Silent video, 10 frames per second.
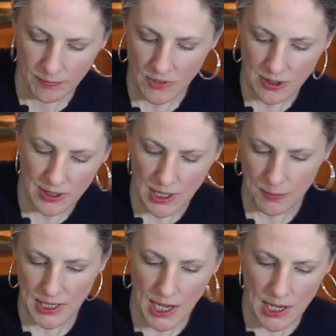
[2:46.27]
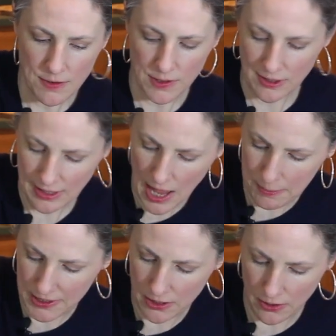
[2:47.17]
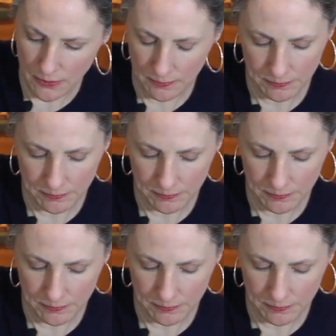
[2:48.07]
This is going to be kind of a sloppy dough.